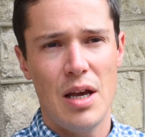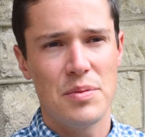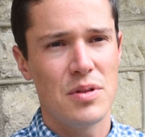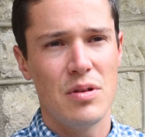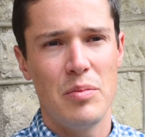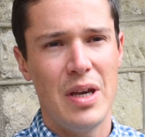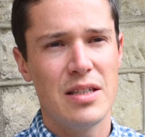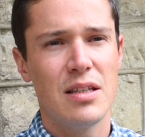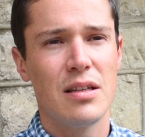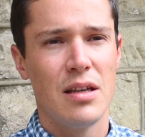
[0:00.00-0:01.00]
absolutely
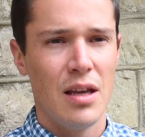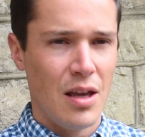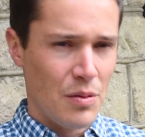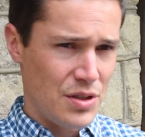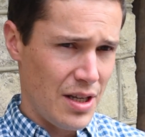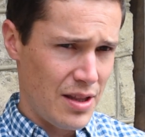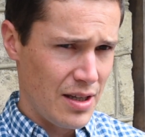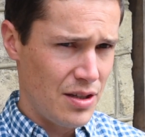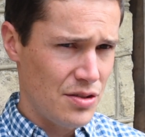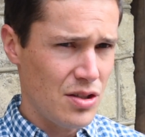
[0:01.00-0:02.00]
amazing, which I
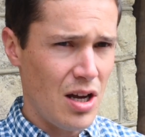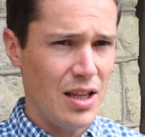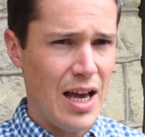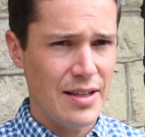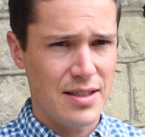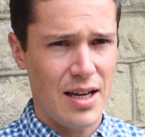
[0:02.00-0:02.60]
think you saw last